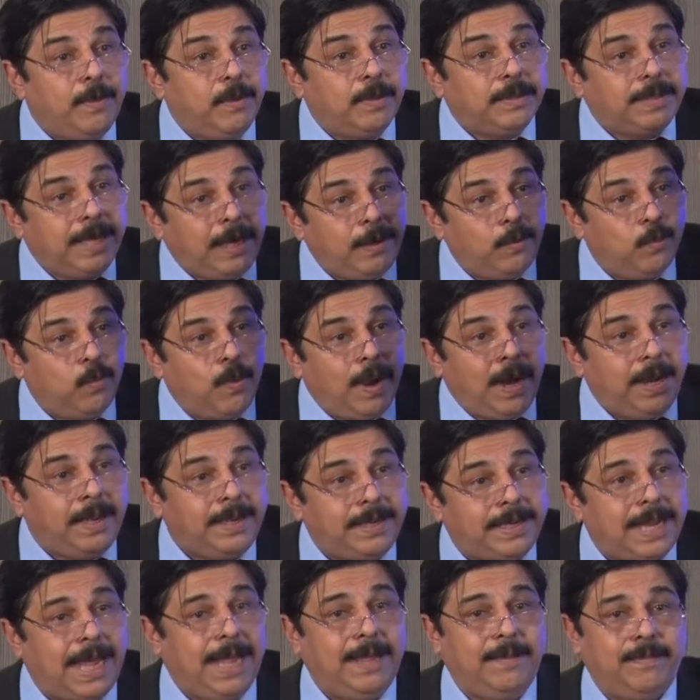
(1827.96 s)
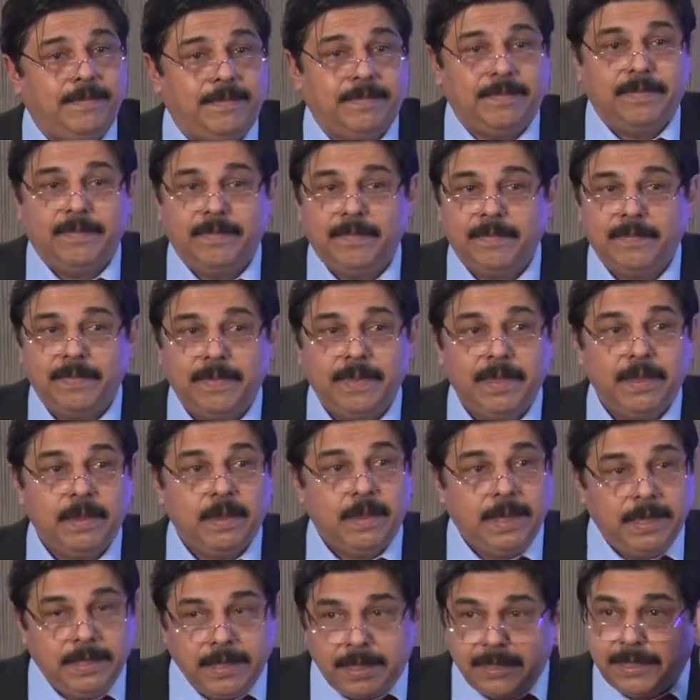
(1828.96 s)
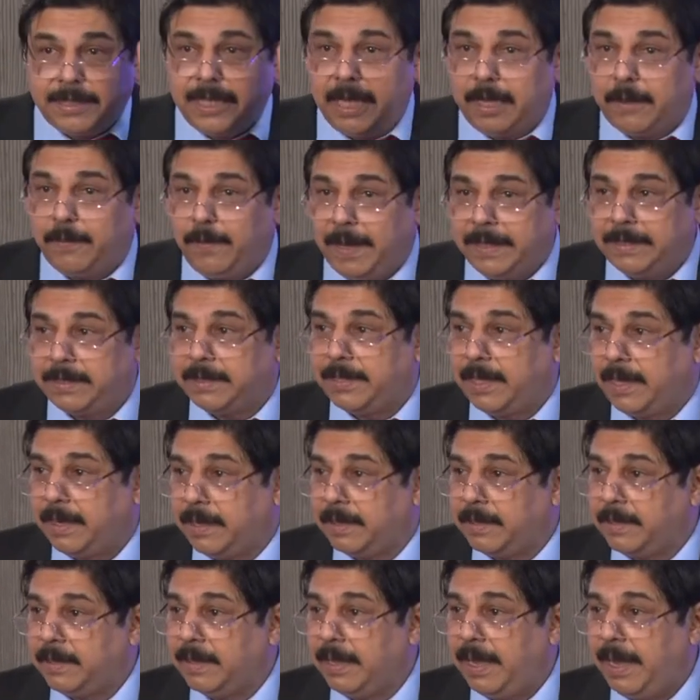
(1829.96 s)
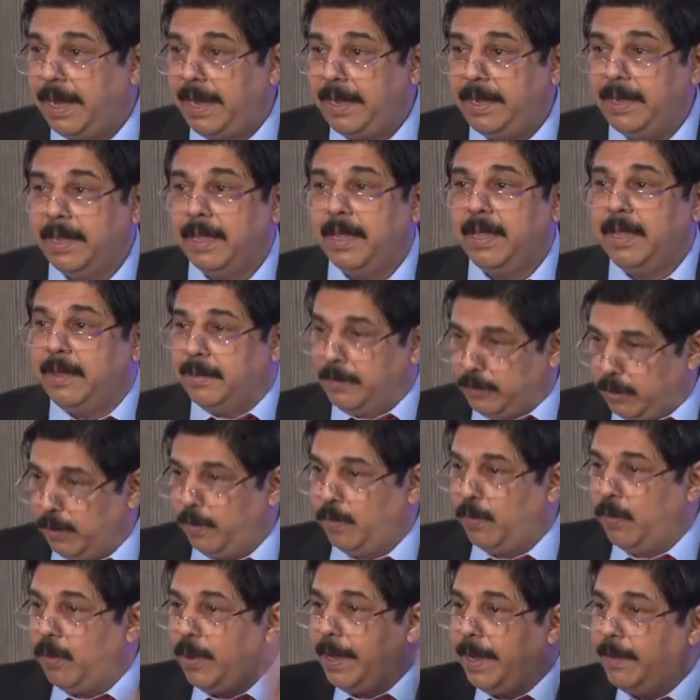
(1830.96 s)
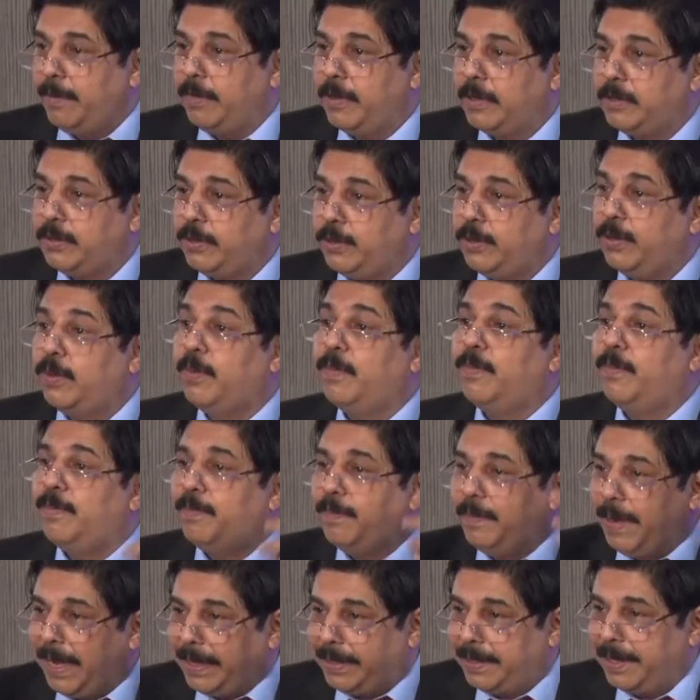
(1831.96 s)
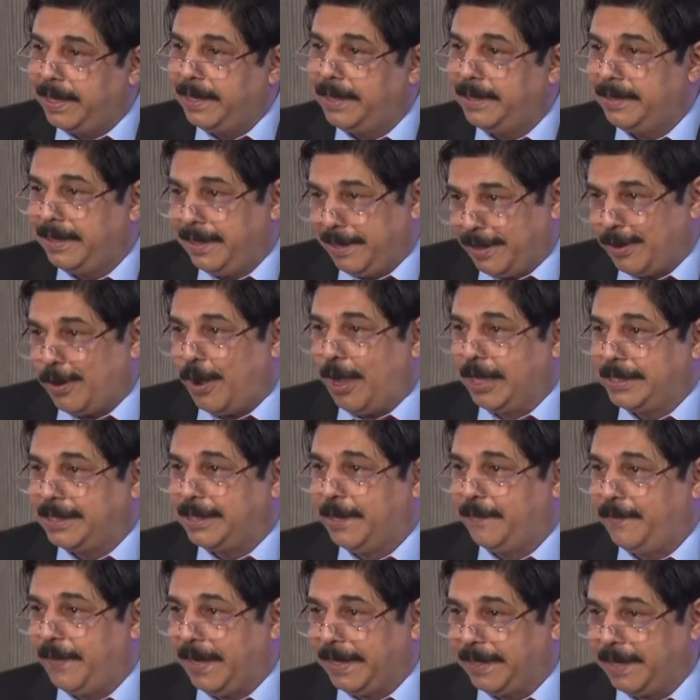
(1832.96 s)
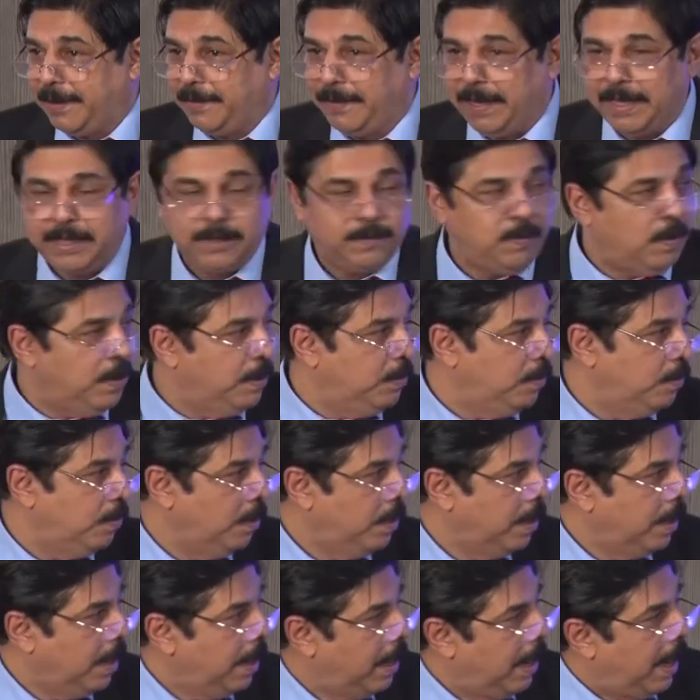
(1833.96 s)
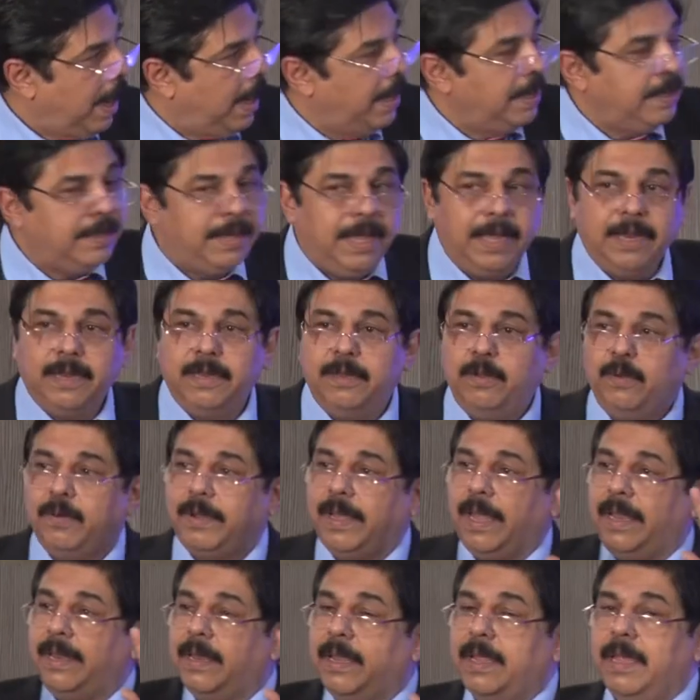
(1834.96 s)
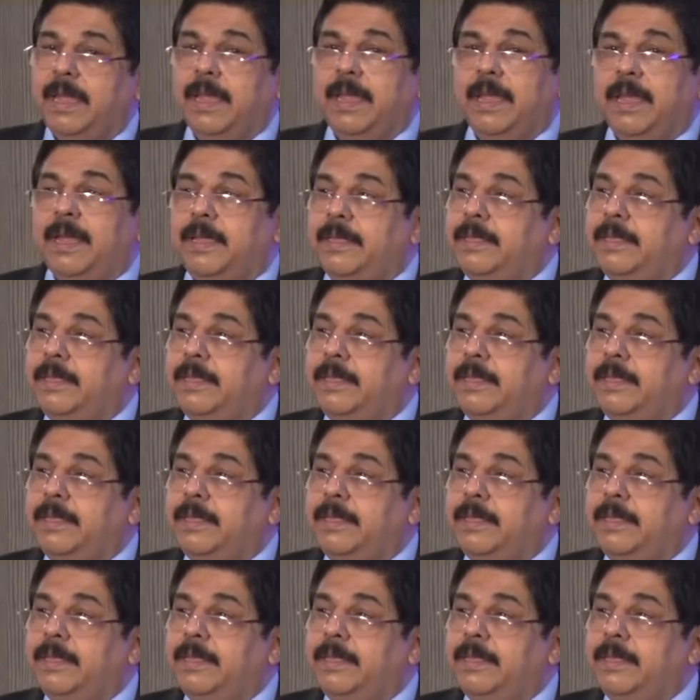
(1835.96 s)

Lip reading: embryos at one time in the sequencer. And so more embryos you do, better the cost effectiveness for you. And then you can,